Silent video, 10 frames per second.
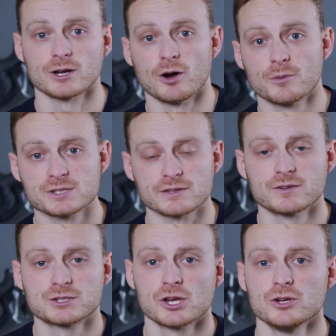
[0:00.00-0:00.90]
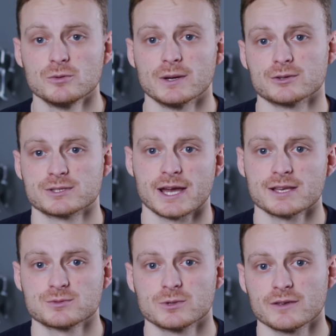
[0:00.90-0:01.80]
it, opting for two wheel
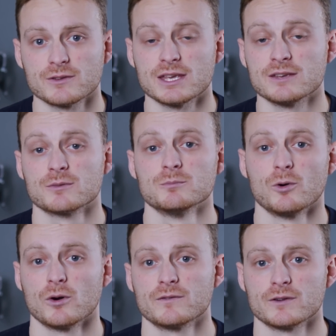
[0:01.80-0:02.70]
sets will give you even more